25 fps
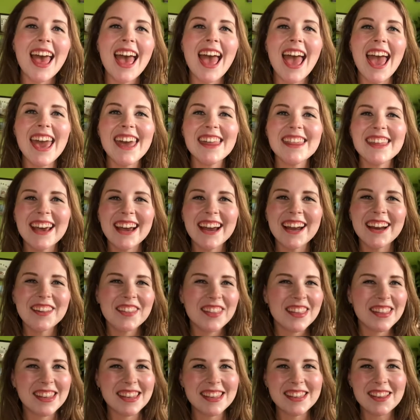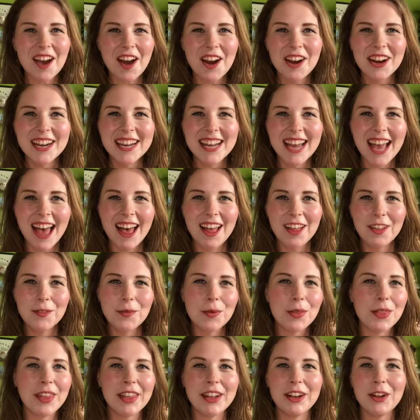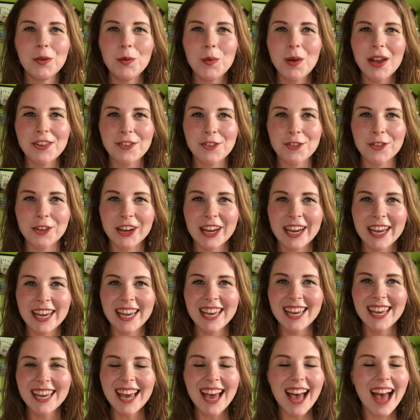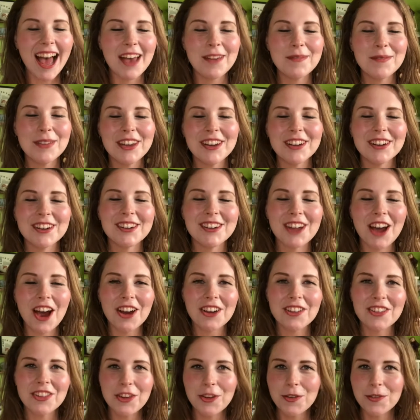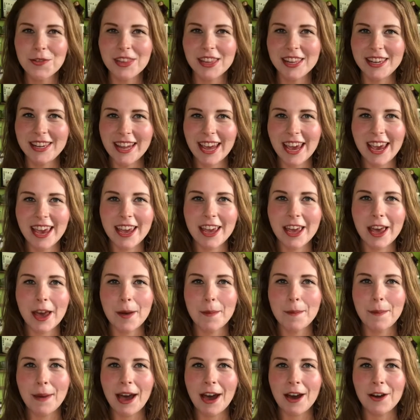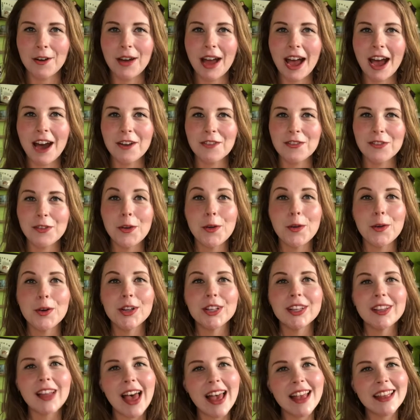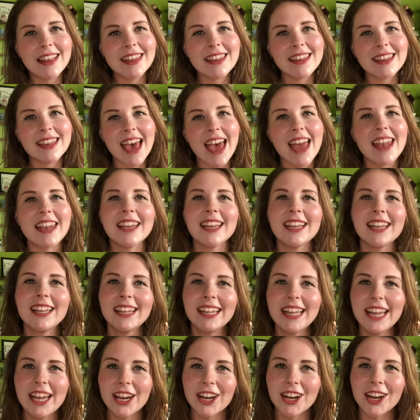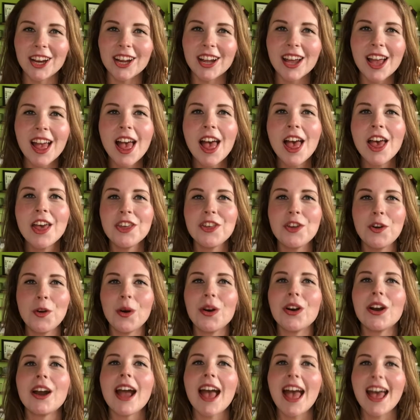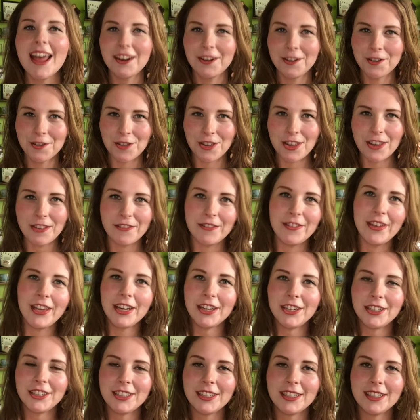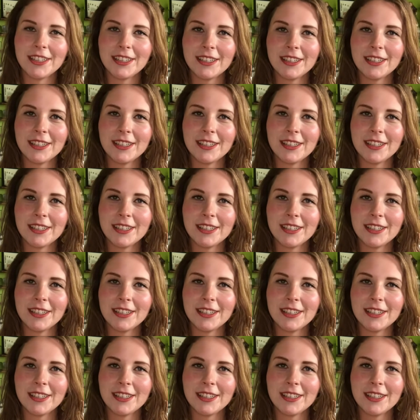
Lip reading: Hey there, this is Ariel with Little Witchery. I'm here to talk to you today about how to cleanse and clear your energy field.